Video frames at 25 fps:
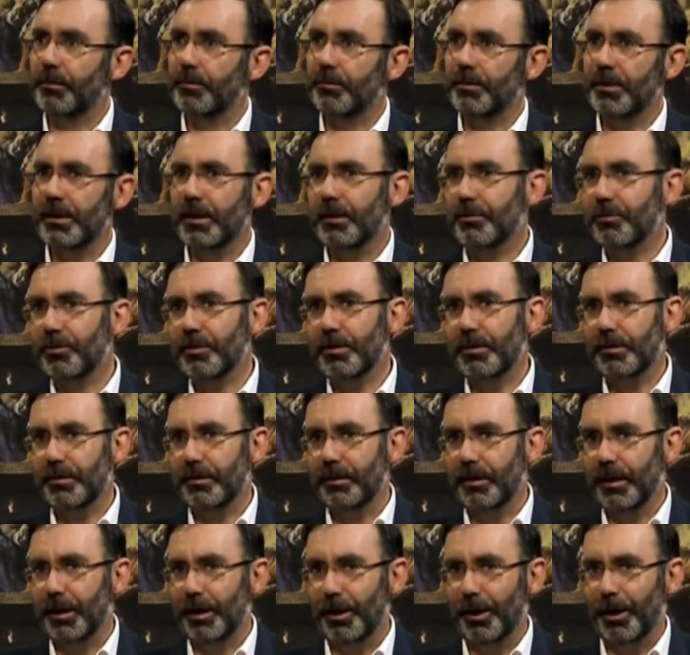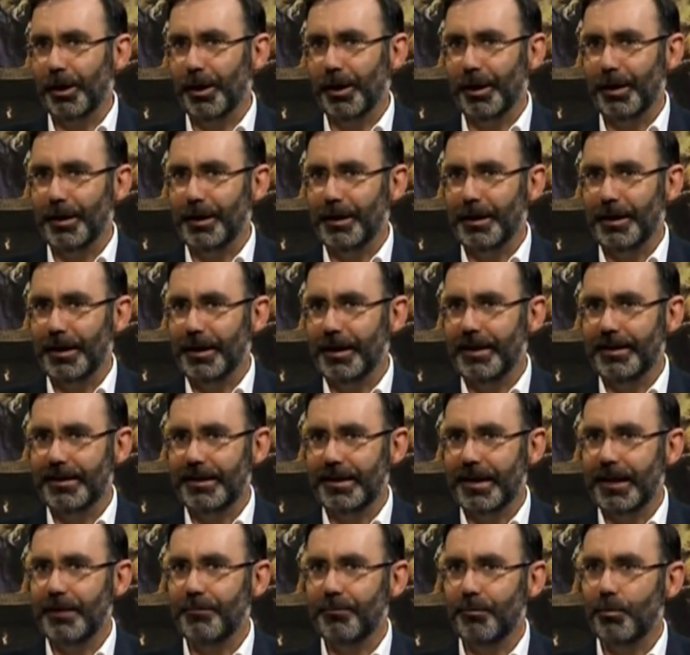So it's not just a, a
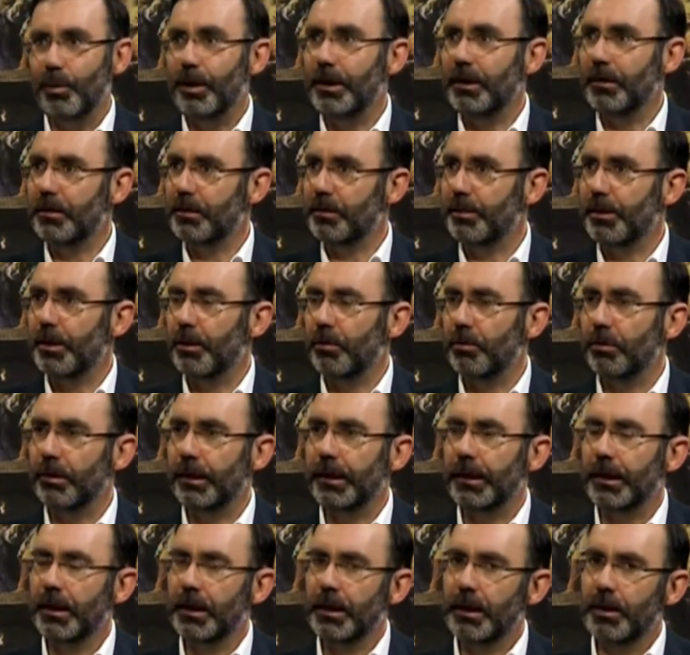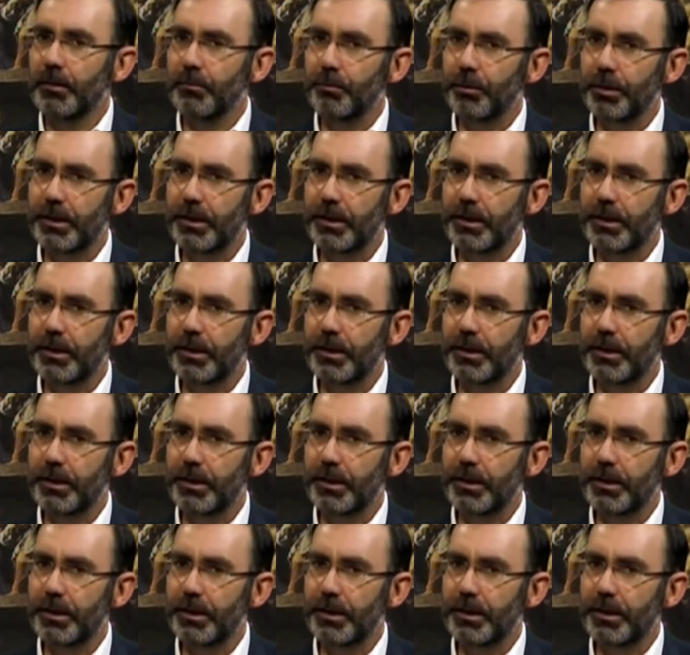self will to be holy, right.